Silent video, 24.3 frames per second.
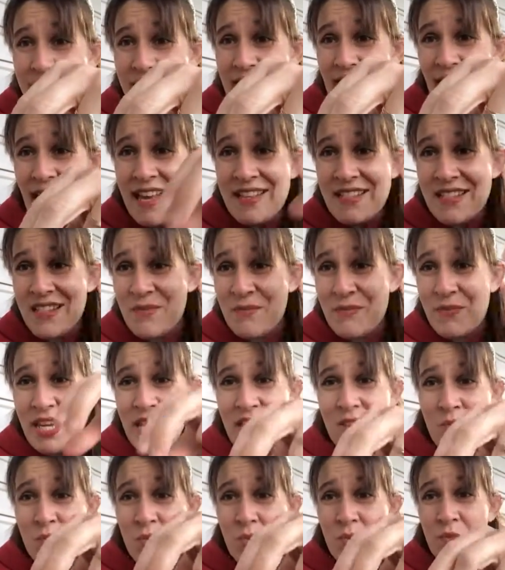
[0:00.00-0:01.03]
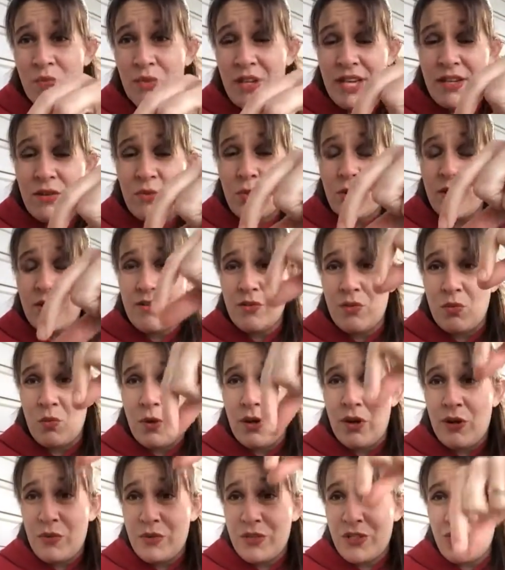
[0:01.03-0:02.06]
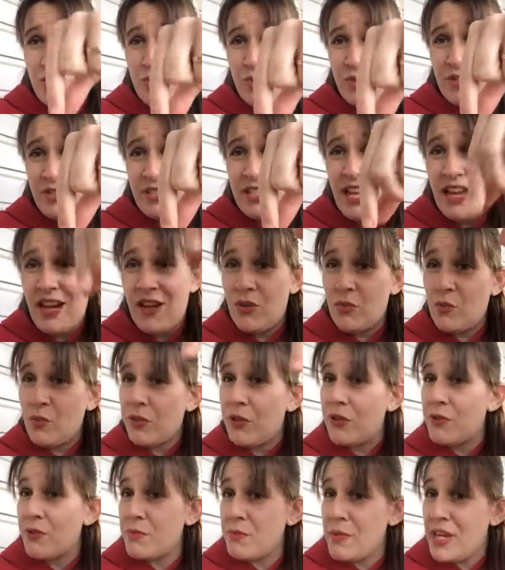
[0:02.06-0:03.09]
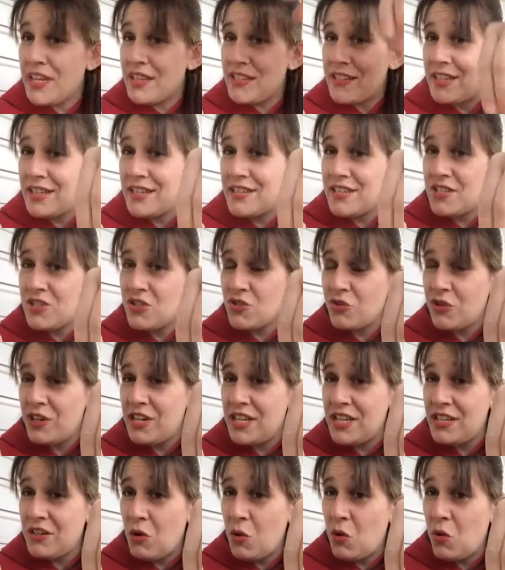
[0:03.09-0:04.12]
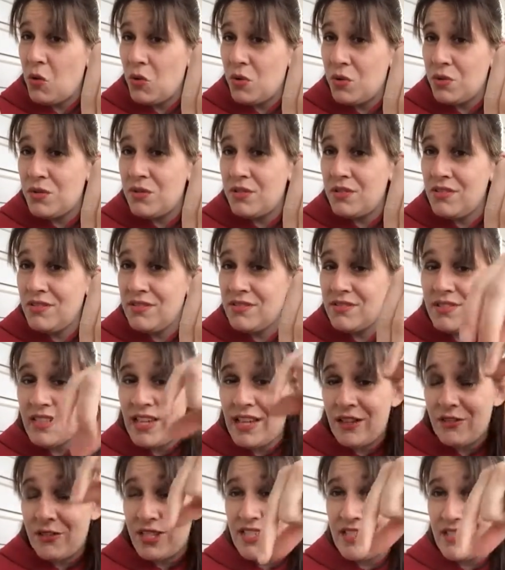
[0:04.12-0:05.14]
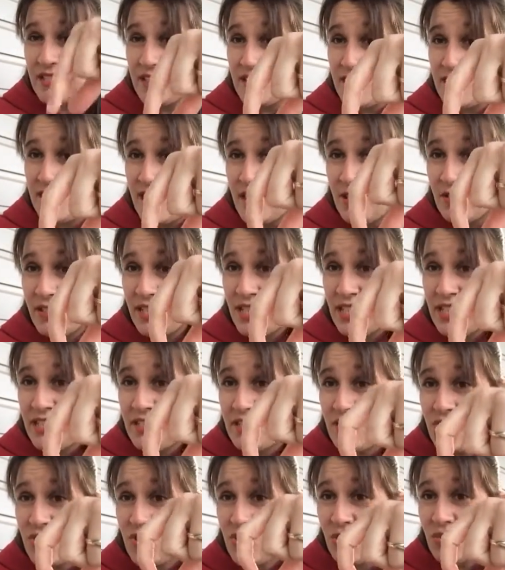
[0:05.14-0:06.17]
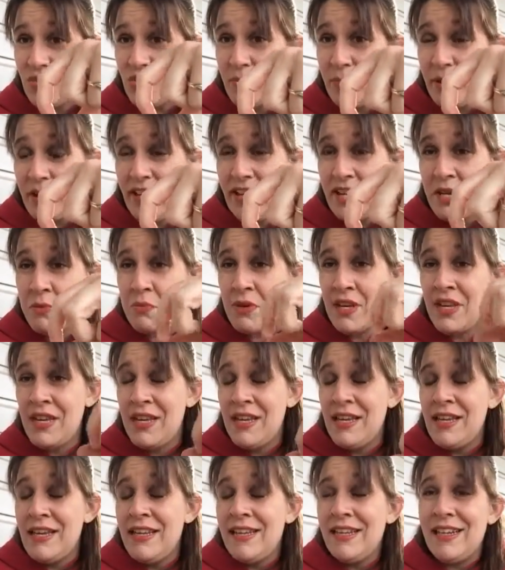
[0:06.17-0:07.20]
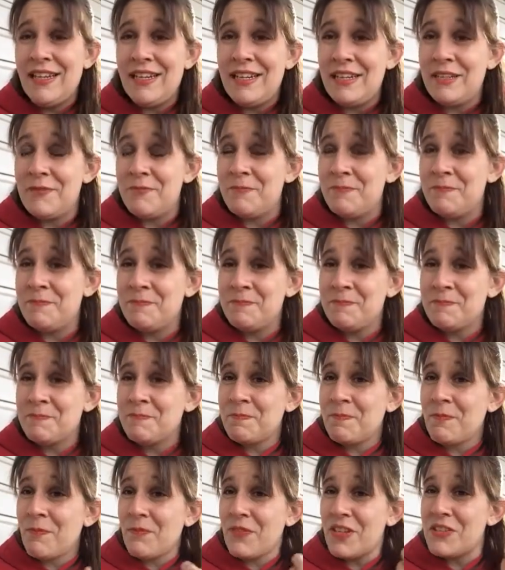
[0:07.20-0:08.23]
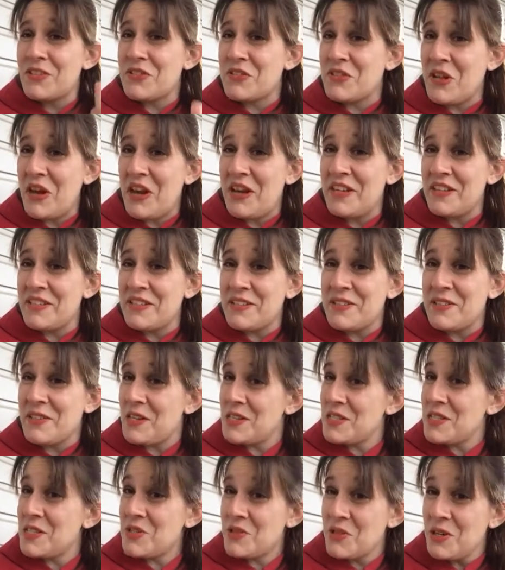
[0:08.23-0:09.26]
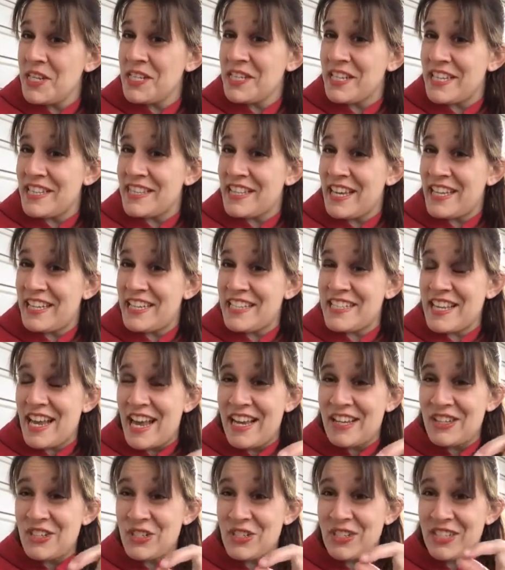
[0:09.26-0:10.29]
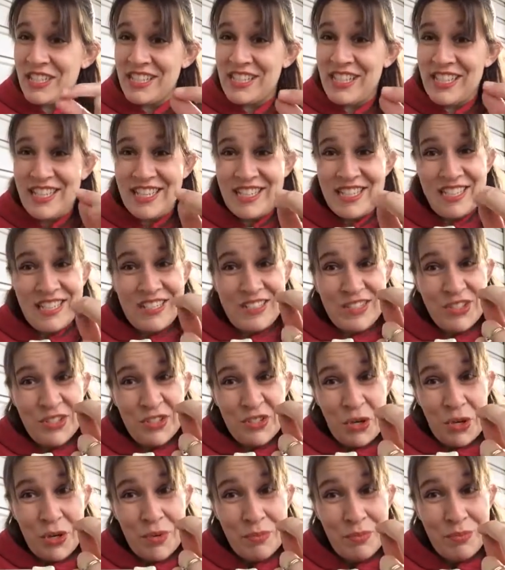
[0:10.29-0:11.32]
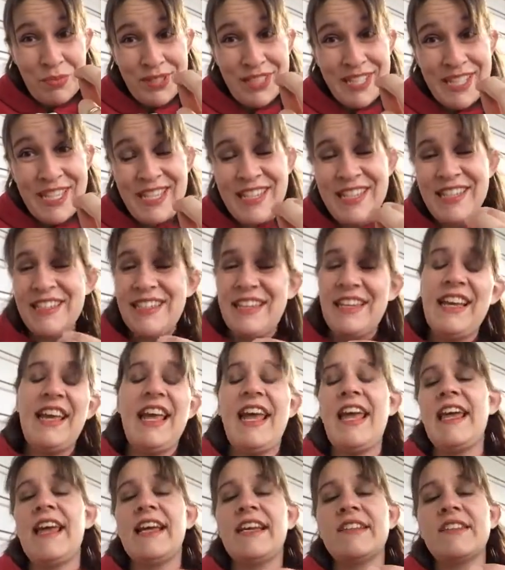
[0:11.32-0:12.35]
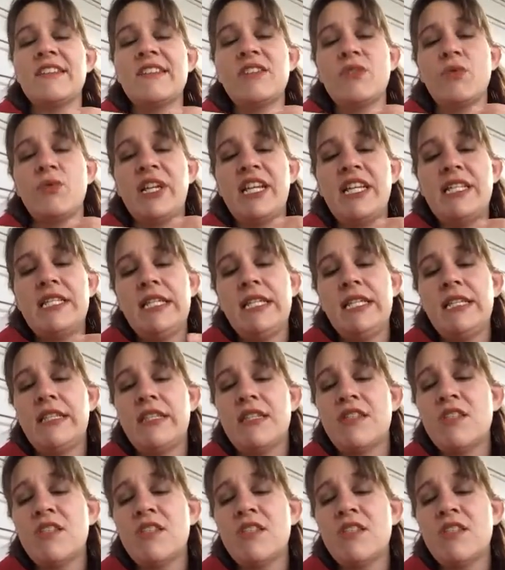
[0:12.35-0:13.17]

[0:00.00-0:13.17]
chasm in, like where it was drilled out, where it would make a nice straight hole down into the pipe. It's not straight like that. It's actually like a sharp blade. And so what I did